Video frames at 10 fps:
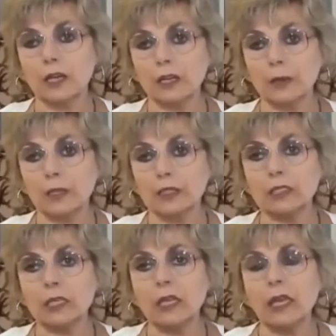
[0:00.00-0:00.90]

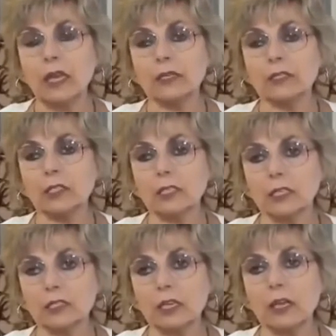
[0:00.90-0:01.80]
documents, and
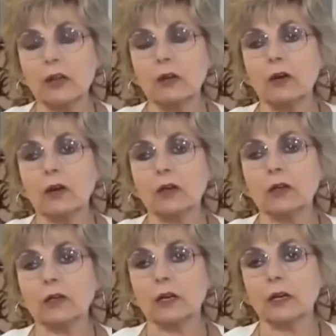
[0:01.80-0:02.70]
cities now
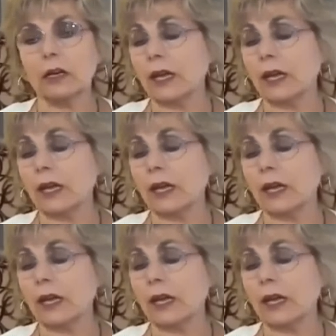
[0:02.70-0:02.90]
are,